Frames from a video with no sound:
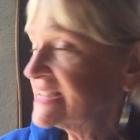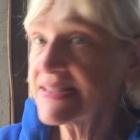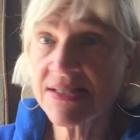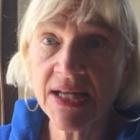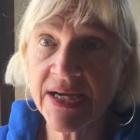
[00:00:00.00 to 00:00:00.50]

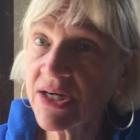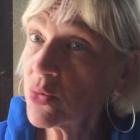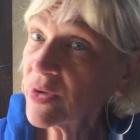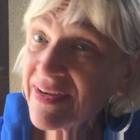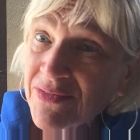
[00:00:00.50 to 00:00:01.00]

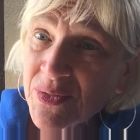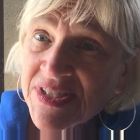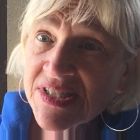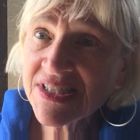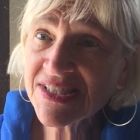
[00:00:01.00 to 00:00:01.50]
dislike or whatever
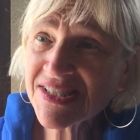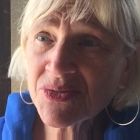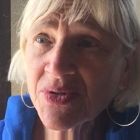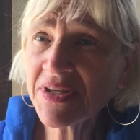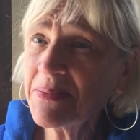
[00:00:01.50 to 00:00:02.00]
reason. It
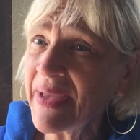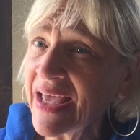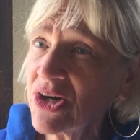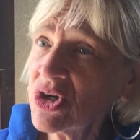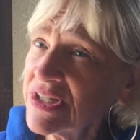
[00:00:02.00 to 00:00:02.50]
doesn't really
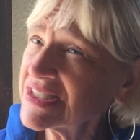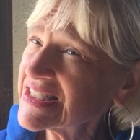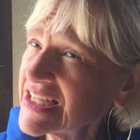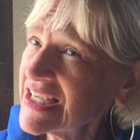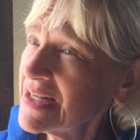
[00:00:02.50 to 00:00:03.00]
matter, and
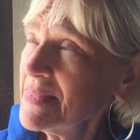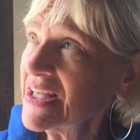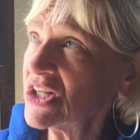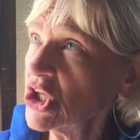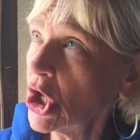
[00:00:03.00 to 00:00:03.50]
it's taken
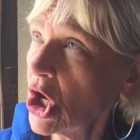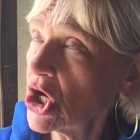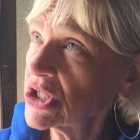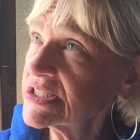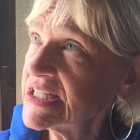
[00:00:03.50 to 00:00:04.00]
me a
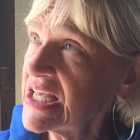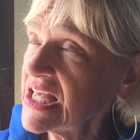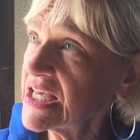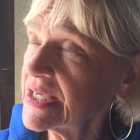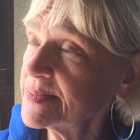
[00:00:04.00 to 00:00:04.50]
long
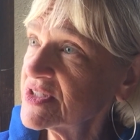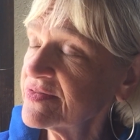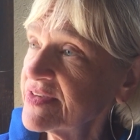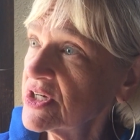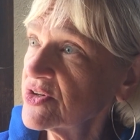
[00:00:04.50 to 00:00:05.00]
time
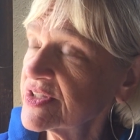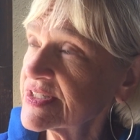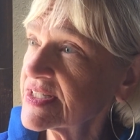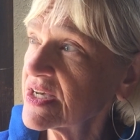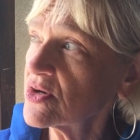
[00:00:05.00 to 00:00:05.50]
to figure
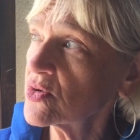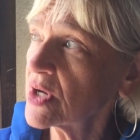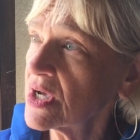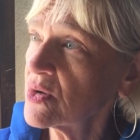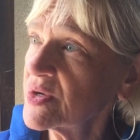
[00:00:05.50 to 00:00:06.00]
this
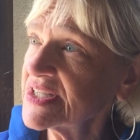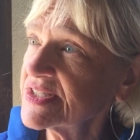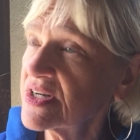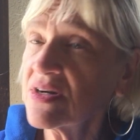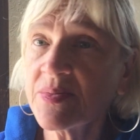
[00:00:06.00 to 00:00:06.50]
out. When I
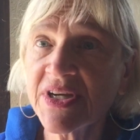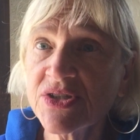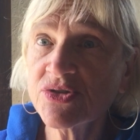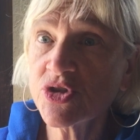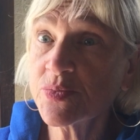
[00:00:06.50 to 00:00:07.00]
started my
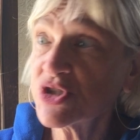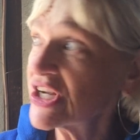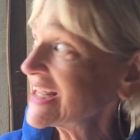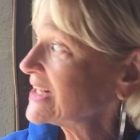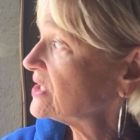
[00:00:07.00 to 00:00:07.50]
YouTube
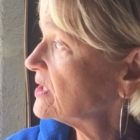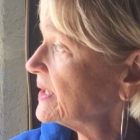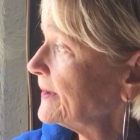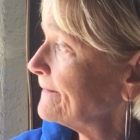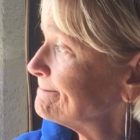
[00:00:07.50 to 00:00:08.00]

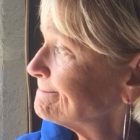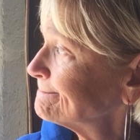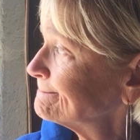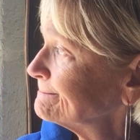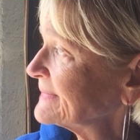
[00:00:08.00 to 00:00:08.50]
channel,
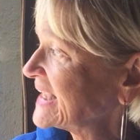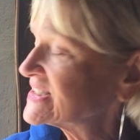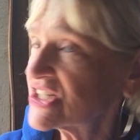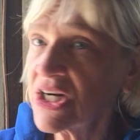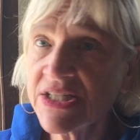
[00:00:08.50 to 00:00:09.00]

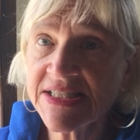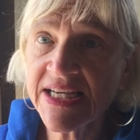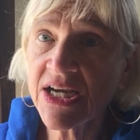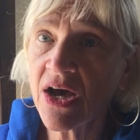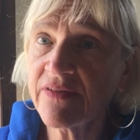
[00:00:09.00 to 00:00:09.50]
it started to
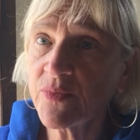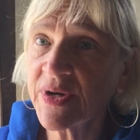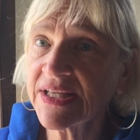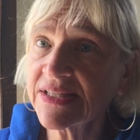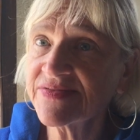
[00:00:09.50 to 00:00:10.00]
take off
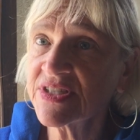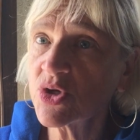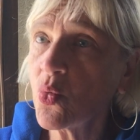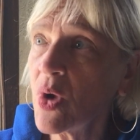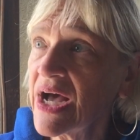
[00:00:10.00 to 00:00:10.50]
when I lived
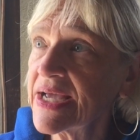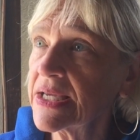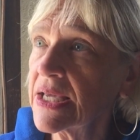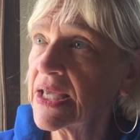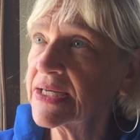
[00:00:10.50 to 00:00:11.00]
in
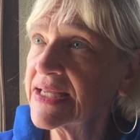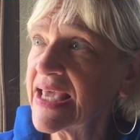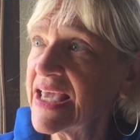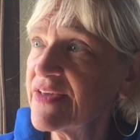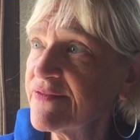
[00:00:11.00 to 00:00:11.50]
Hawaii and
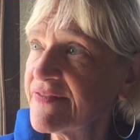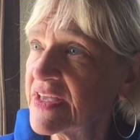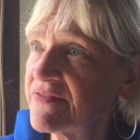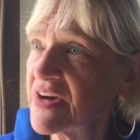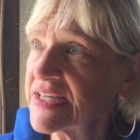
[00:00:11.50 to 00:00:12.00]
gave
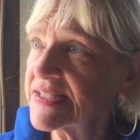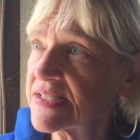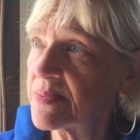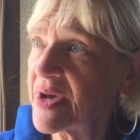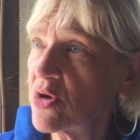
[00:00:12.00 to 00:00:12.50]

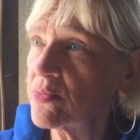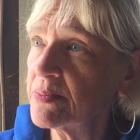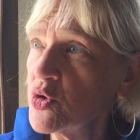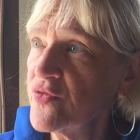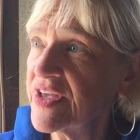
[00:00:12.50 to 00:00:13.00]
advice about
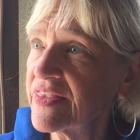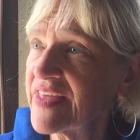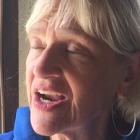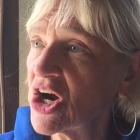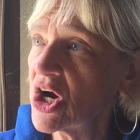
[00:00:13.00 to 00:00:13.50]

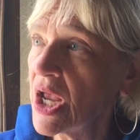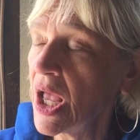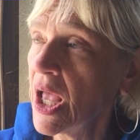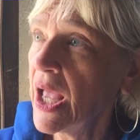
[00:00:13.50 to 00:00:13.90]
moving there.